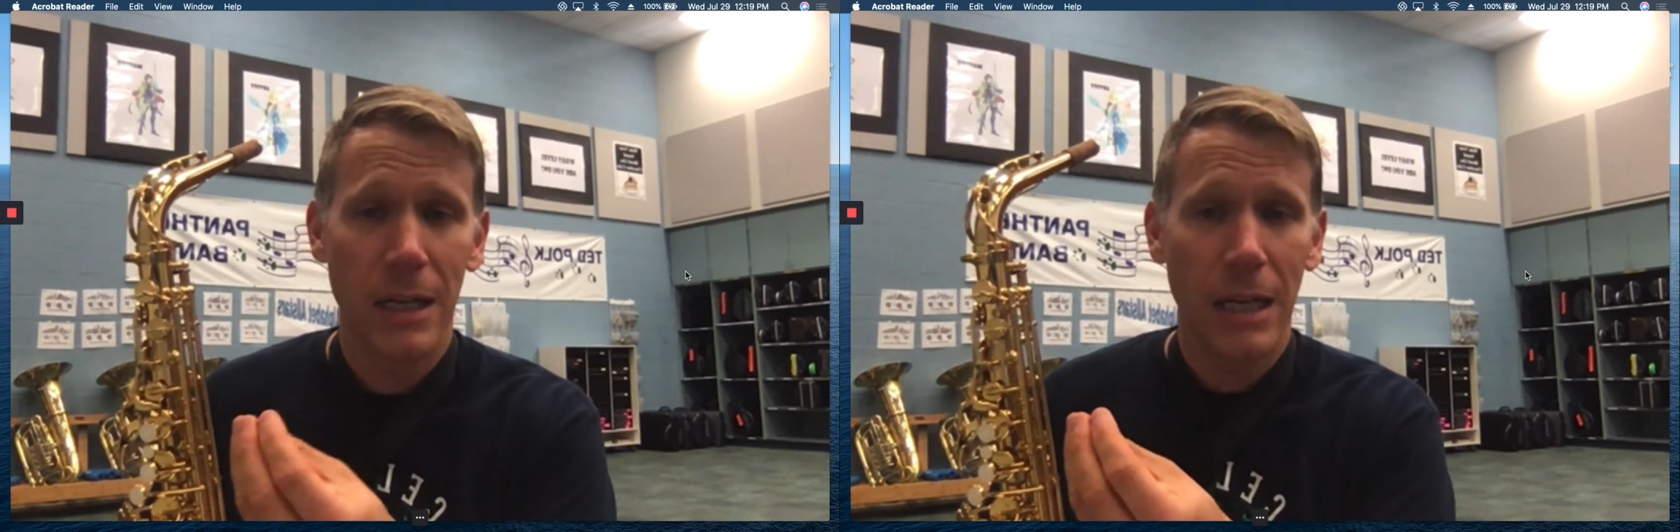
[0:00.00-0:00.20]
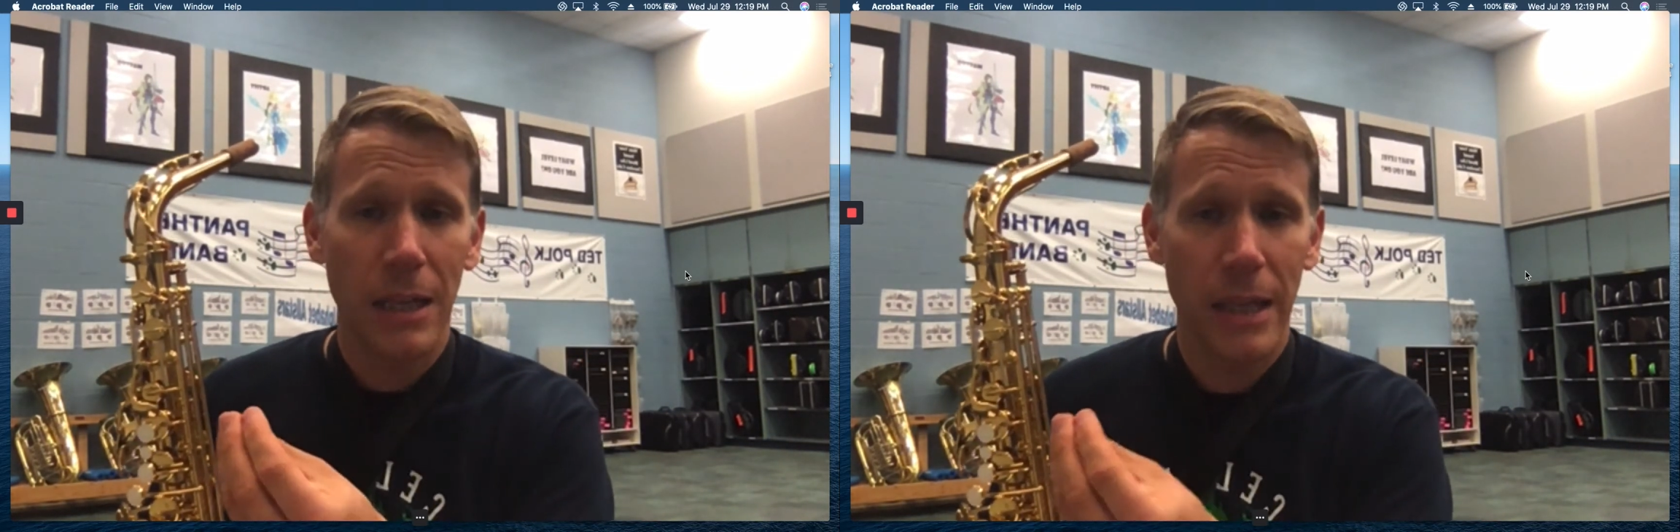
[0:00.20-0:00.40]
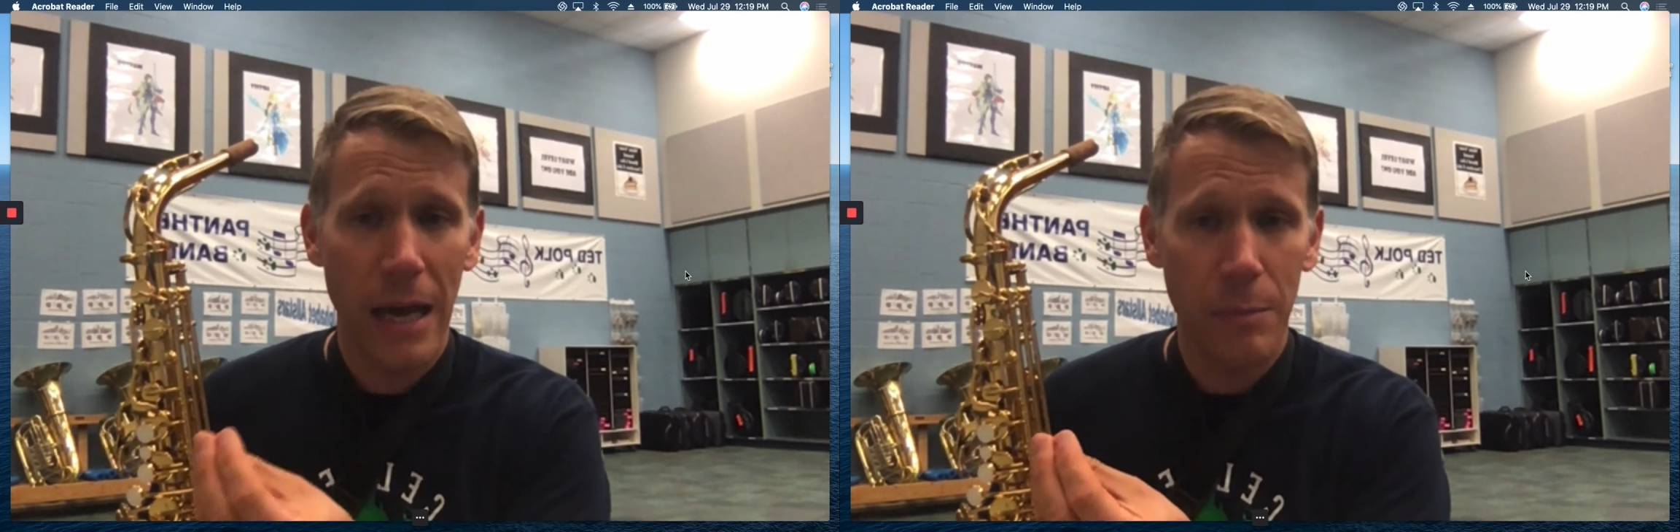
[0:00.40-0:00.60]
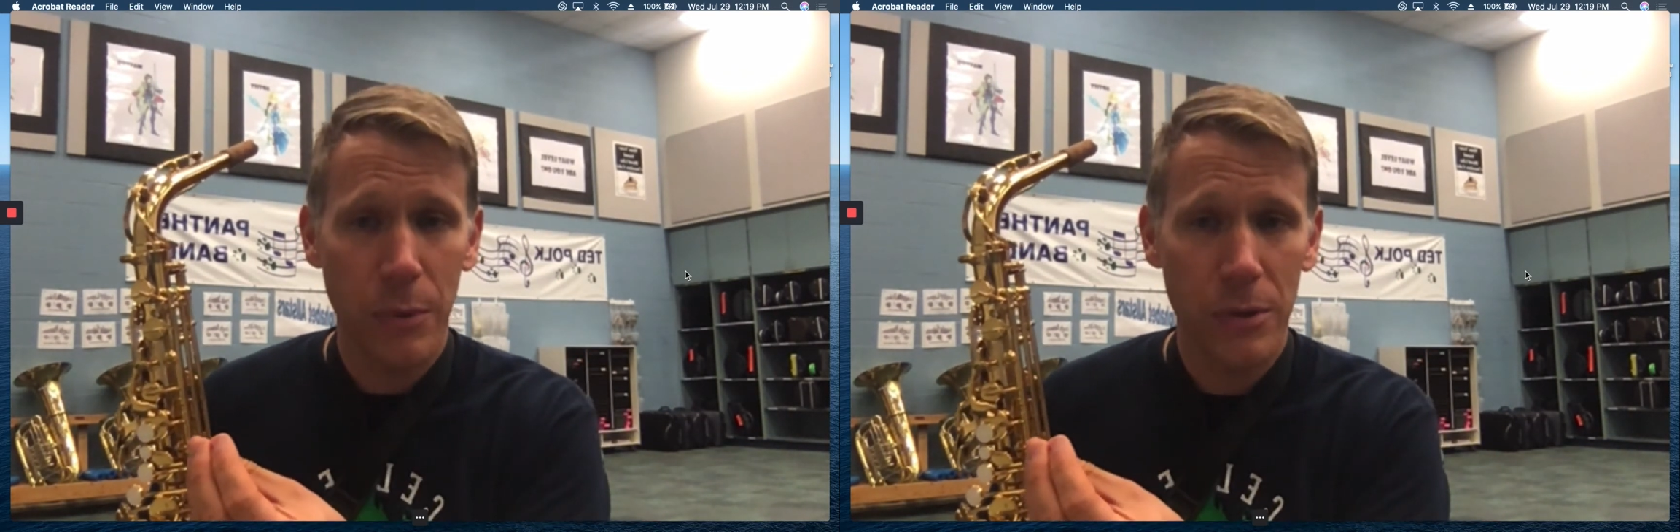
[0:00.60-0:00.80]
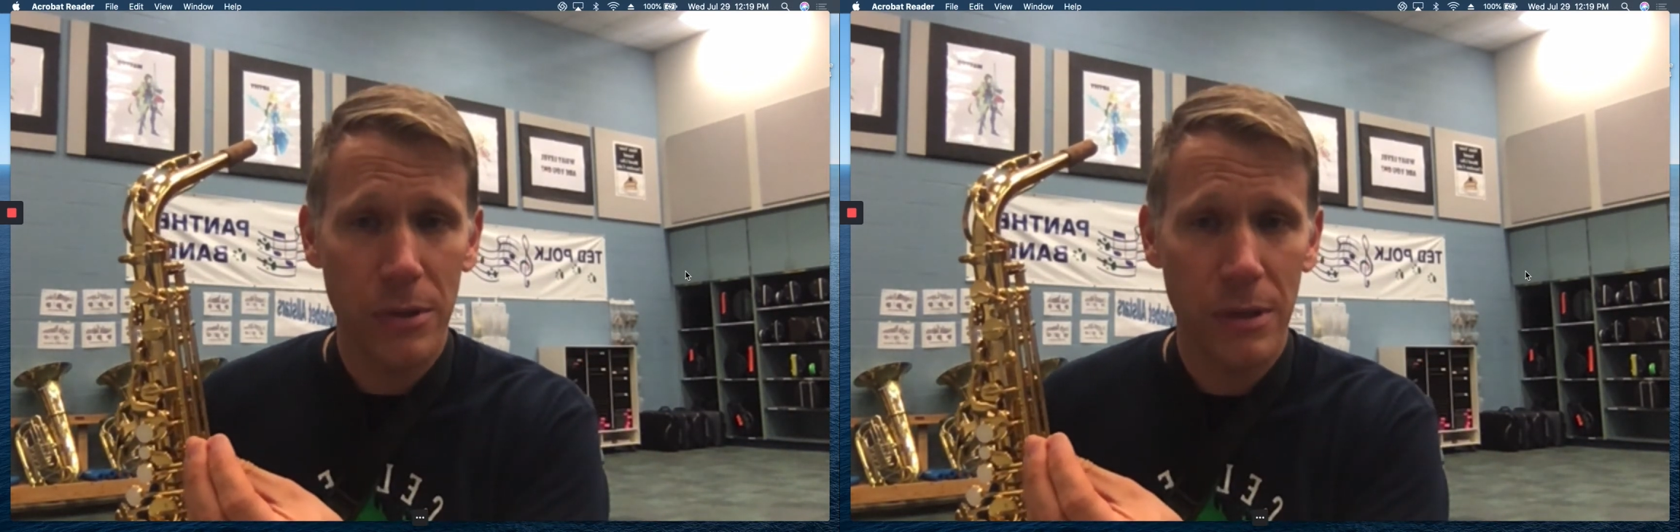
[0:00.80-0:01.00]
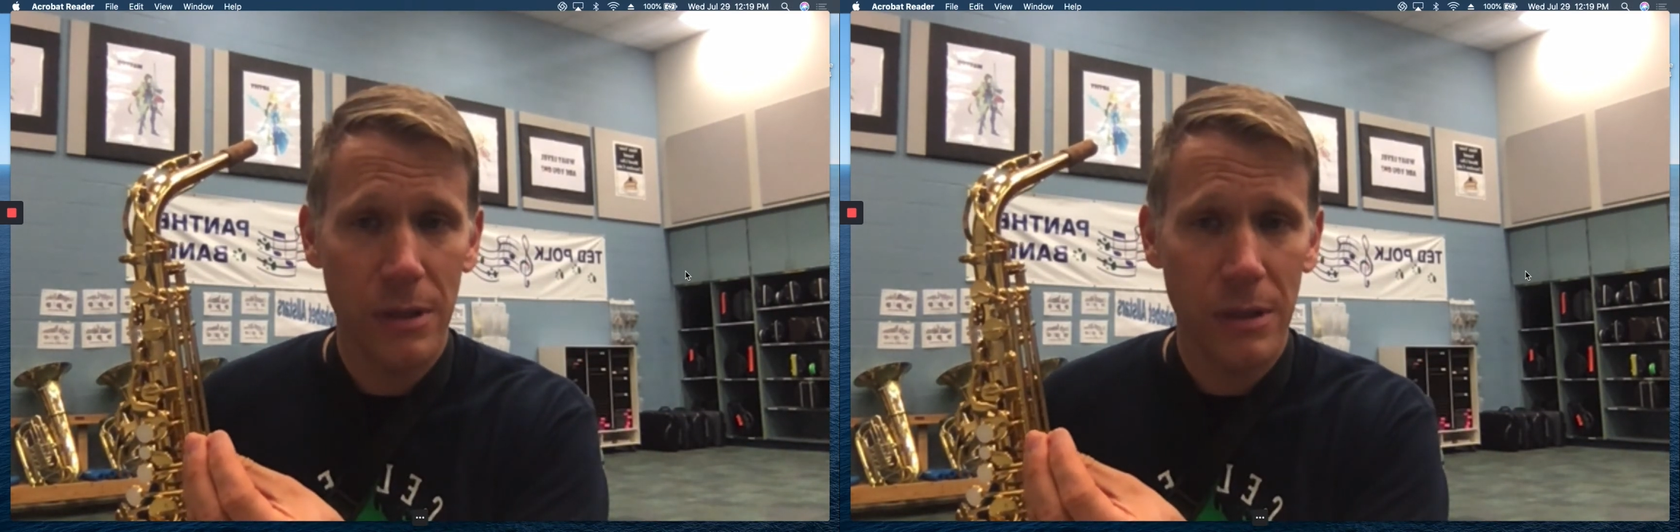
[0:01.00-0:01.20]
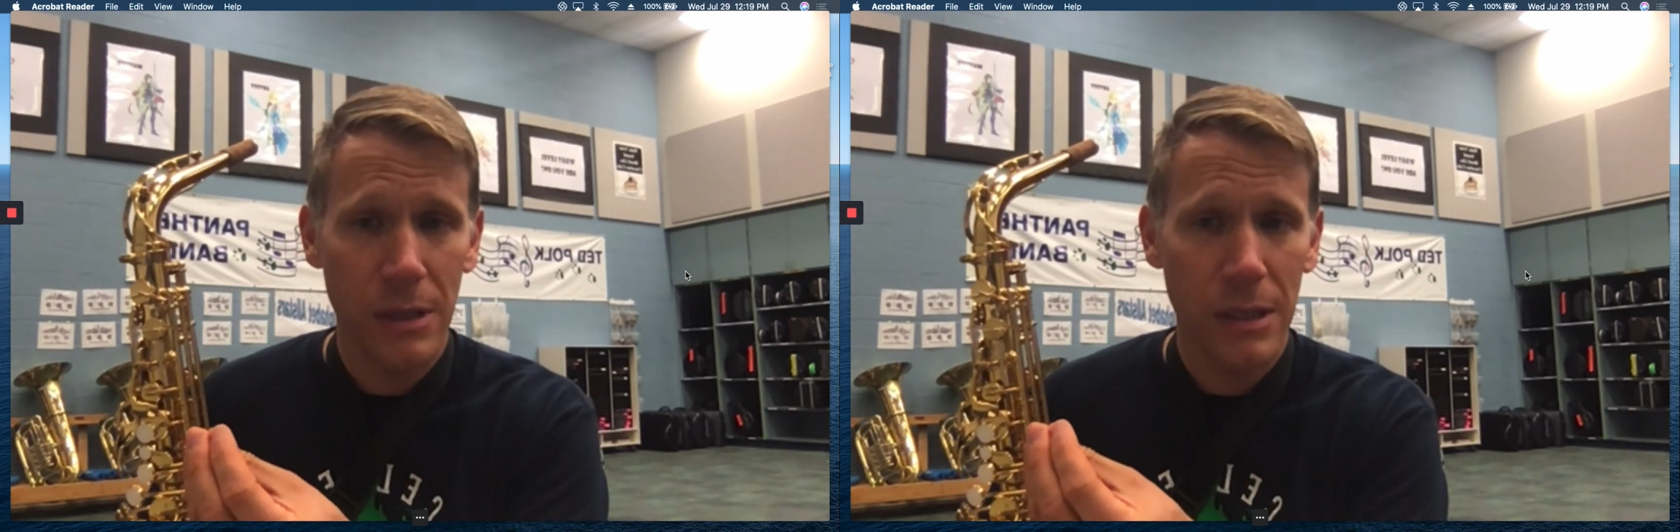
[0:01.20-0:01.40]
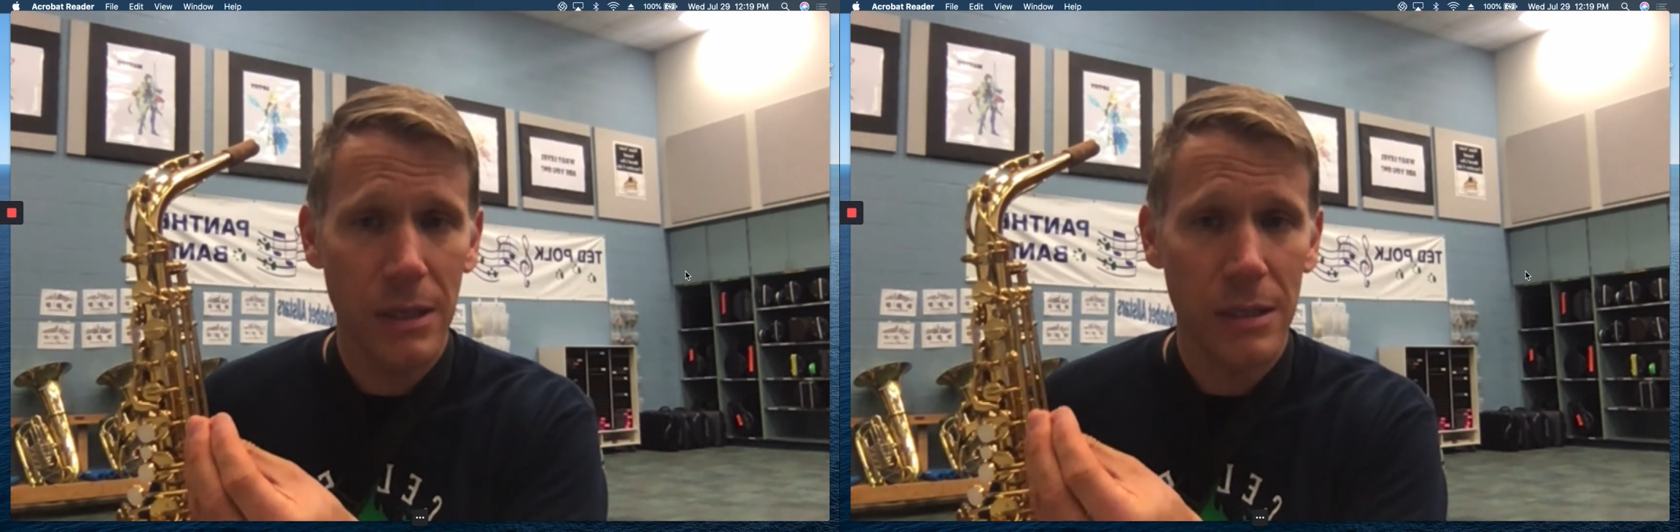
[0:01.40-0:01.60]
That person
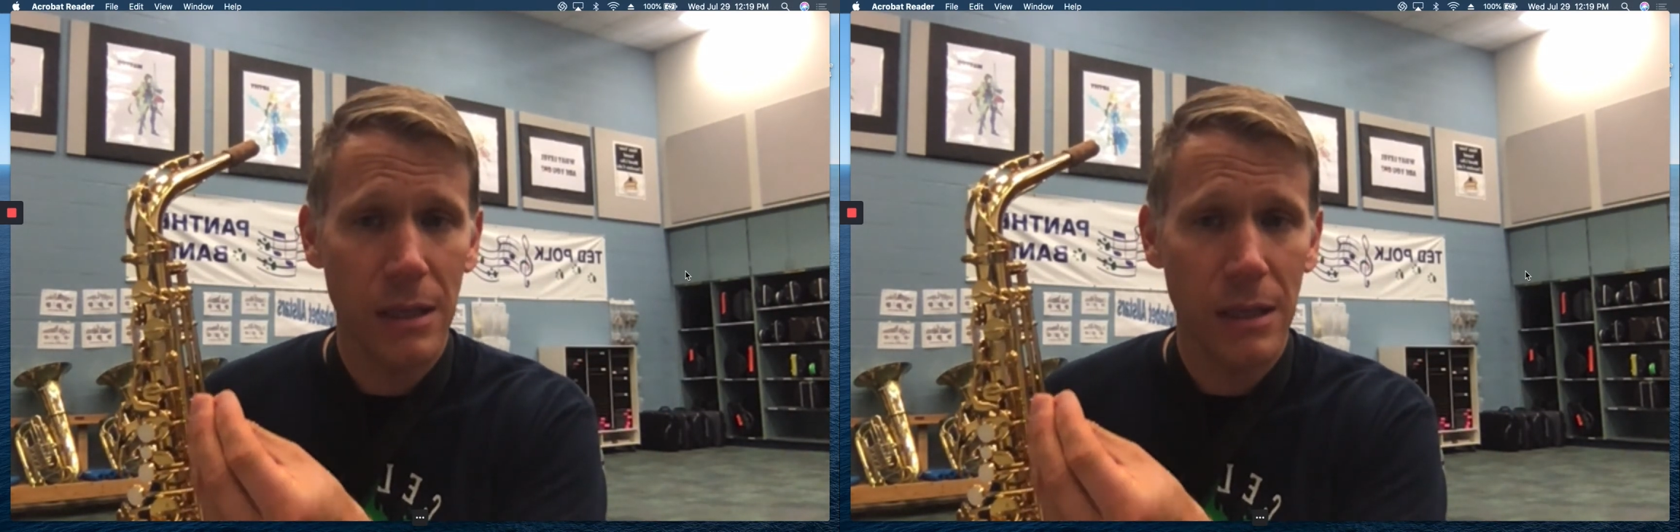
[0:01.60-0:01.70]
is going